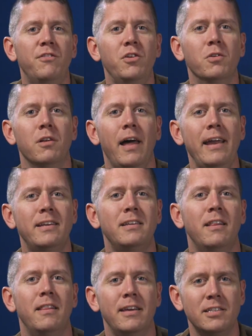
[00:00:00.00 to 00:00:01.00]
If you liked
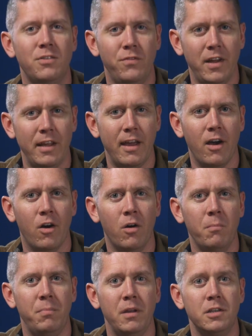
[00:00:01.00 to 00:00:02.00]
this
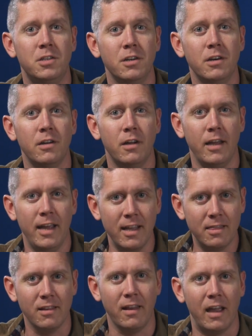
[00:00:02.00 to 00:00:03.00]
video, be sure to
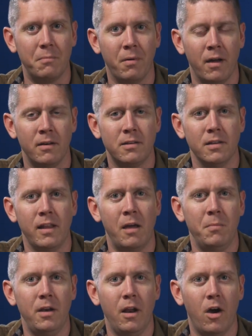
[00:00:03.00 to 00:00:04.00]
hit the like button to
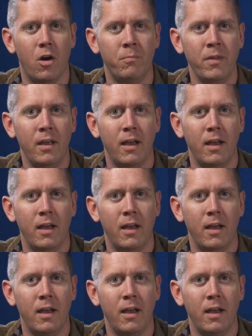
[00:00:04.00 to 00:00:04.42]
let me know,